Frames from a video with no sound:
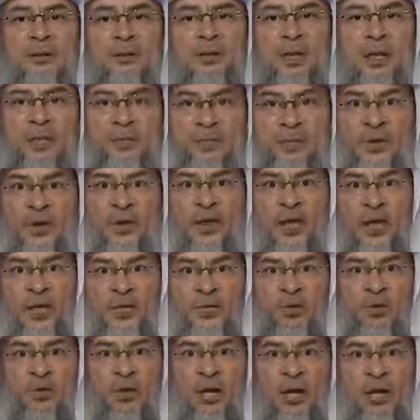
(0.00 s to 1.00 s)
if he,
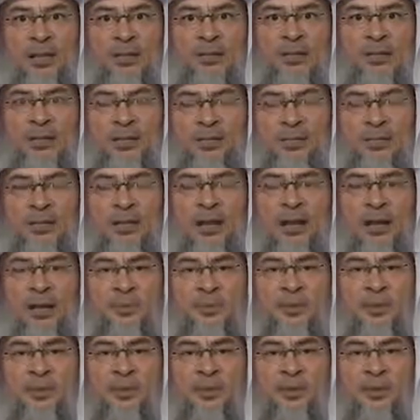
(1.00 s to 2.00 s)
as you had
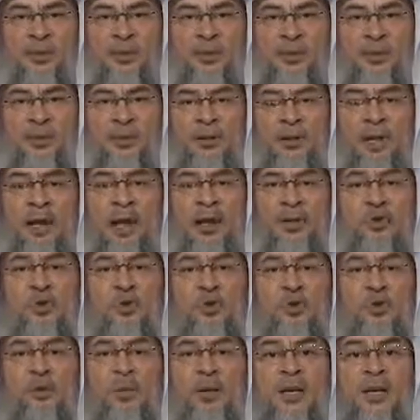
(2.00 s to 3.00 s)
described, has
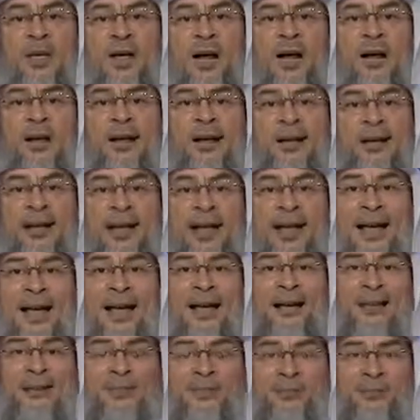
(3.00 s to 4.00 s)
to be hang
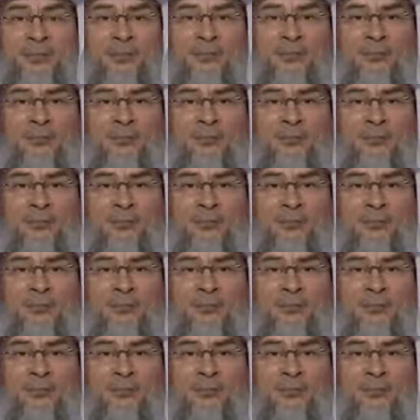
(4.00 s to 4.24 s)
hanged.